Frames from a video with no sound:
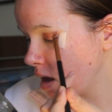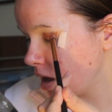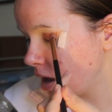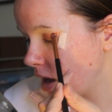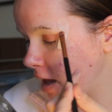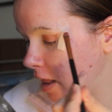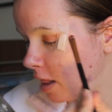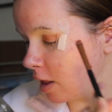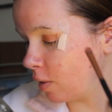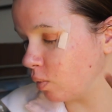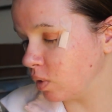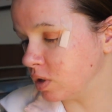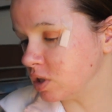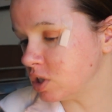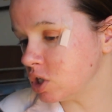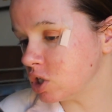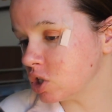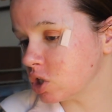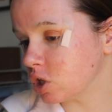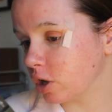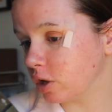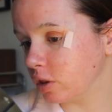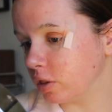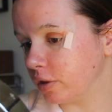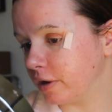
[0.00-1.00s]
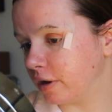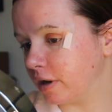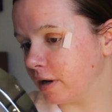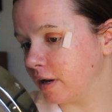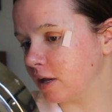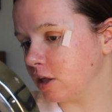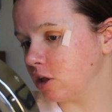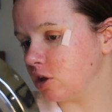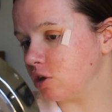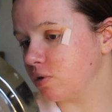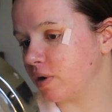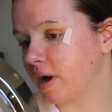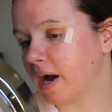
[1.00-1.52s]
And then once you start
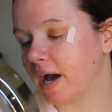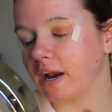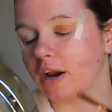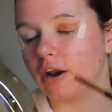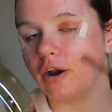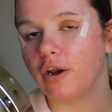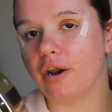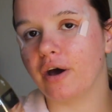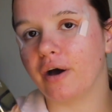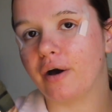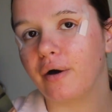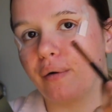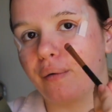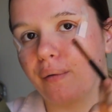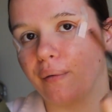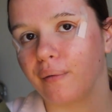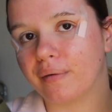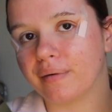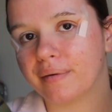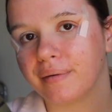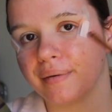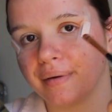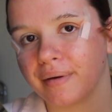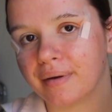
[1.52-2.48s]
learning, you kind of know